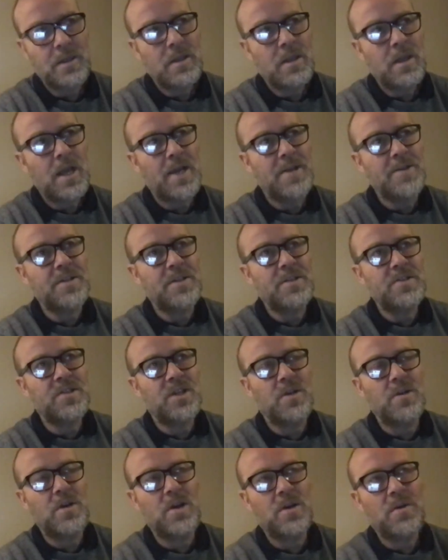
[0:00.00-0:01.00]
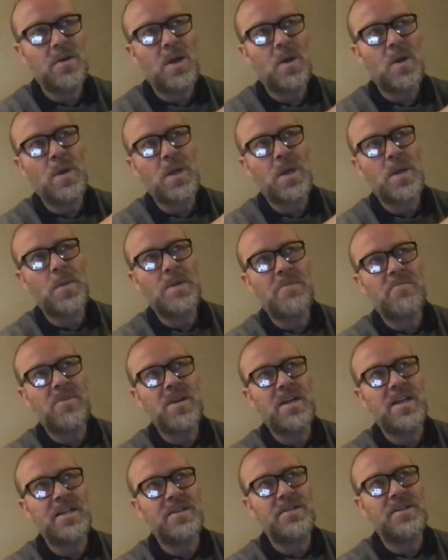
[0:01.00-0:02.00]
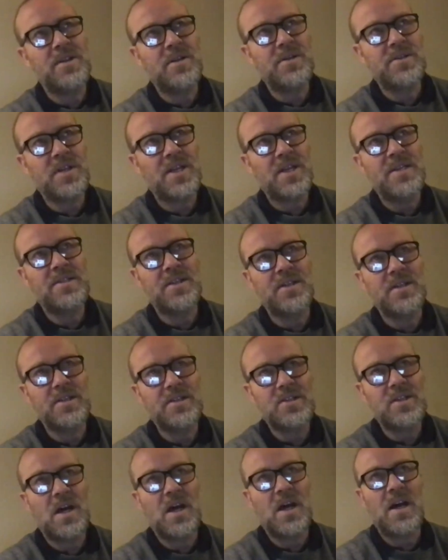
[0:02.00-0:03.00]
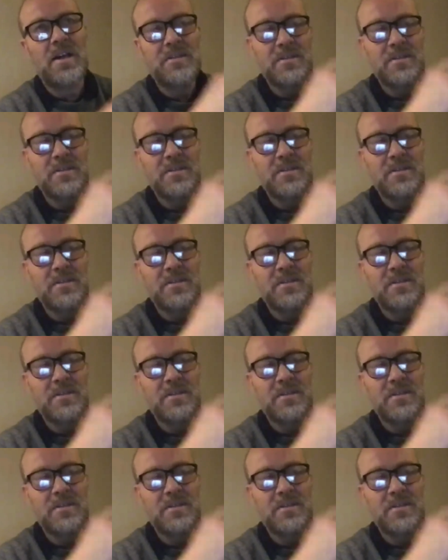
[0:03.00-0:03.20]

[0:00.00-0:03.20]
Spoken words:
And so are we really, as I hinted at the start,